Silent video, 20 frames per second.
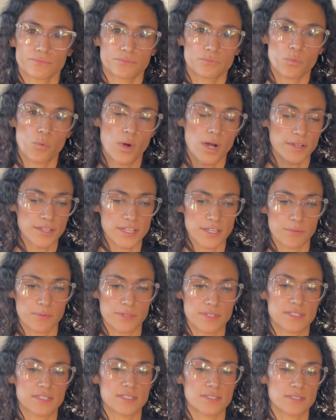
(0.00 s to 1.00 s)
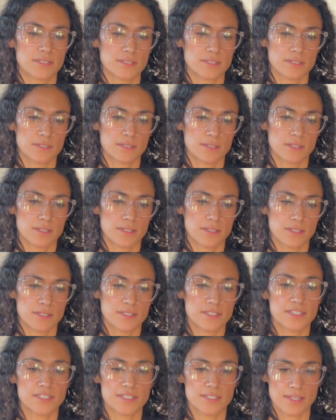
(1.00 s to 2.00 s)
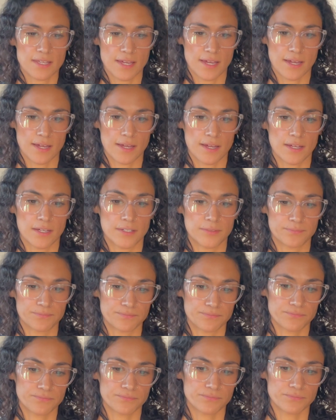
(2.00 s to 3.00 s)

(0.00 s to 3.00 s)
While he was standing